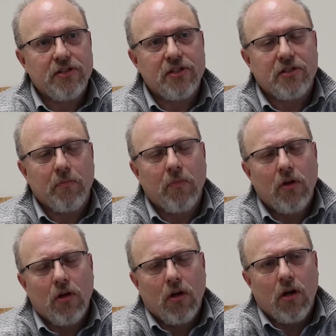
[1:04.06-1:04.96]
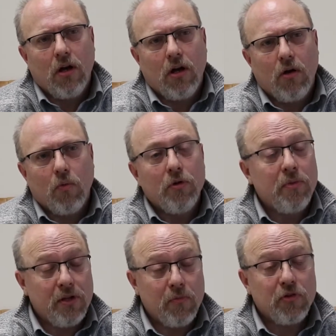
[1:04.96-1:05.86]
system would
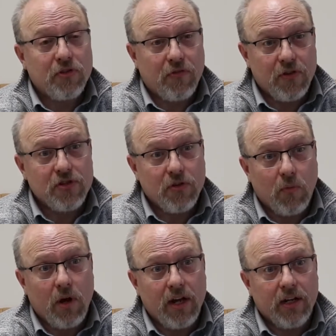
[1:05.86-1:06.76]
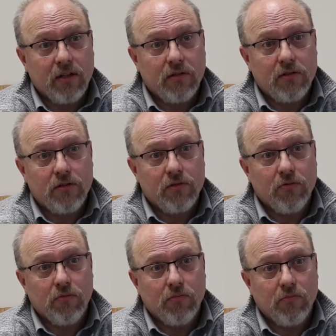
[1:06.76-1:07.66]
be the most efficient way
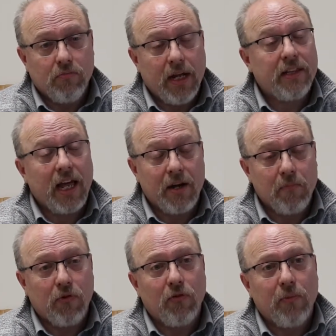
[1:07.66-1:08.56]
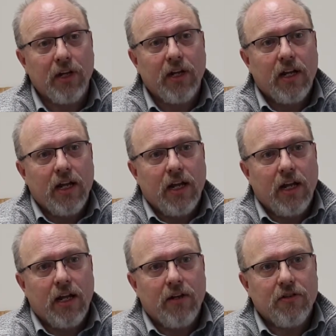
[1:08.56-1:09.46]
to make that improvement
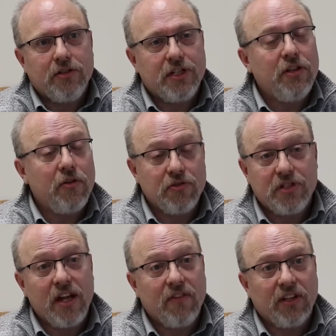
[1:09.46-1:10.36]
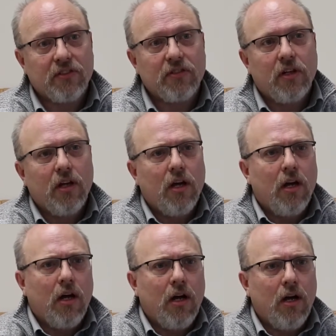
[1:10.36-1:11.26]
and see those savings
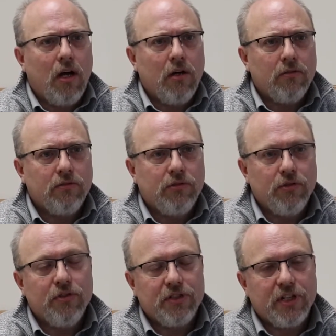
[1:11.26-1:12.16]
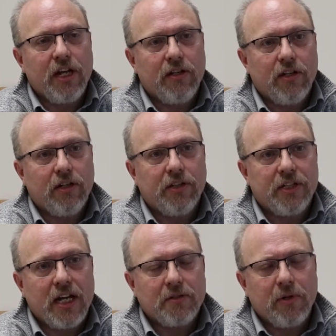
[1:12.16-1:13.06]
to the state and the
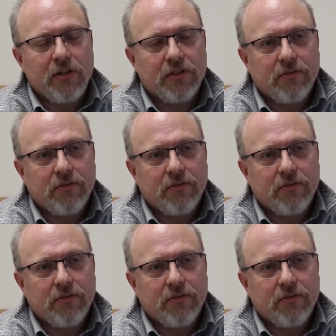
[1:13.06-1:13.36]
taxpayers.